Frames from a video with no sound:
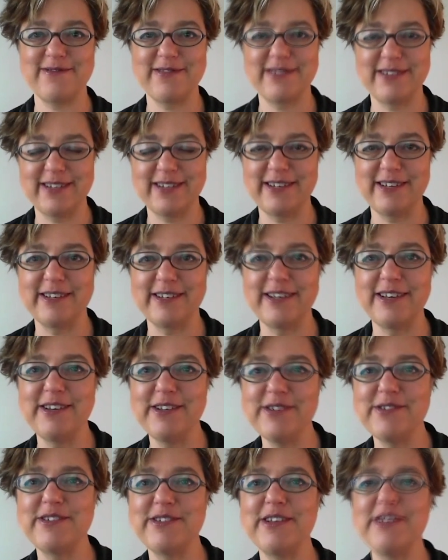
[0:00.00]
the
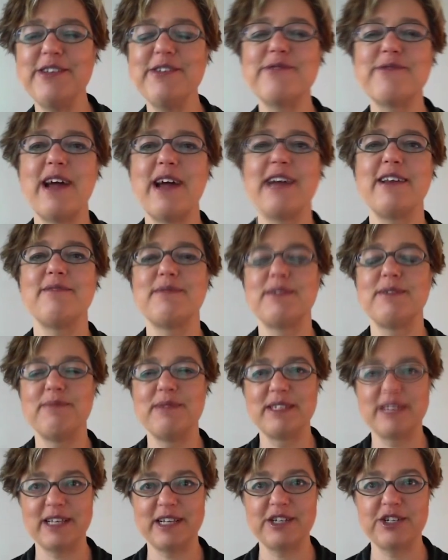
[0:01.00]
new RAN
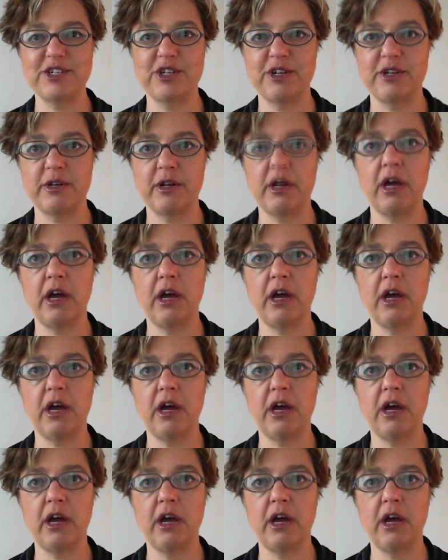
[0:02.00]
optimization